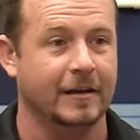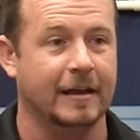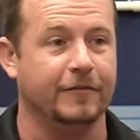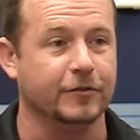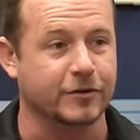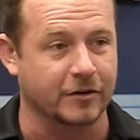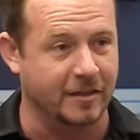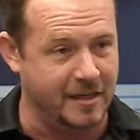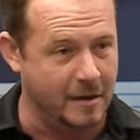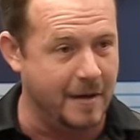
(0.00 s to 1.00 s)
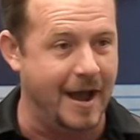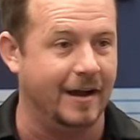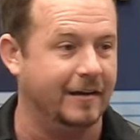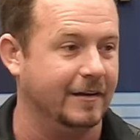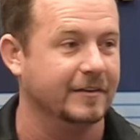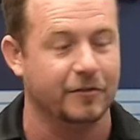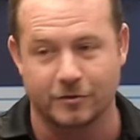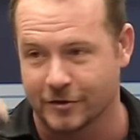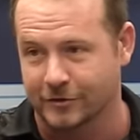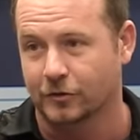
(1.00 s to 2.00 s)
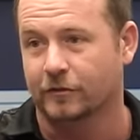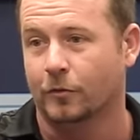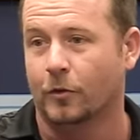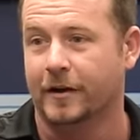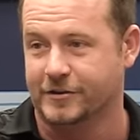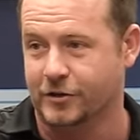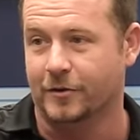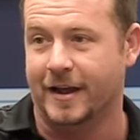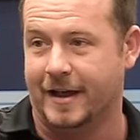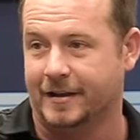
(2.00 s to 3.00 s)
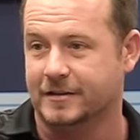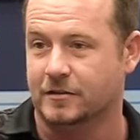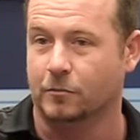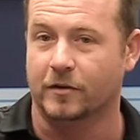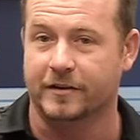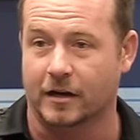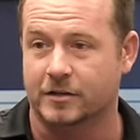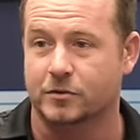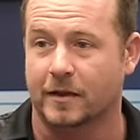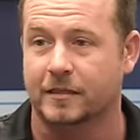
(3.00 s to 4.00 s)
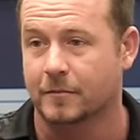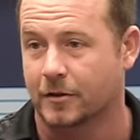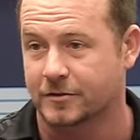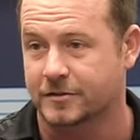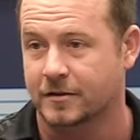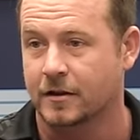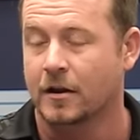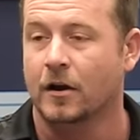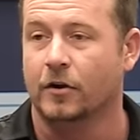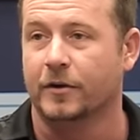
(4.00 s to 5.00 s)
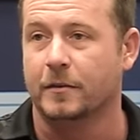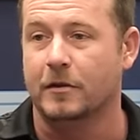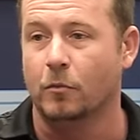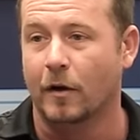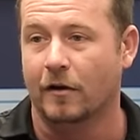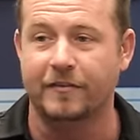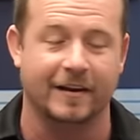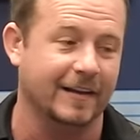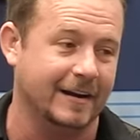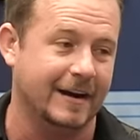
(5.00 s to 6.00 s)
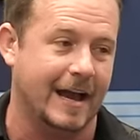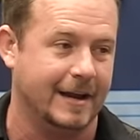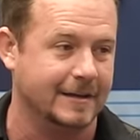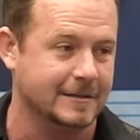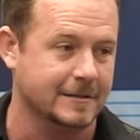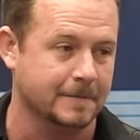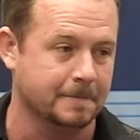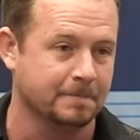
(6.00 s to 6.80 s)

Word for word: and if you start to think back and if you start to look forward as you go in attics, the, where ducts sweat the most are going to be well-ventilated attics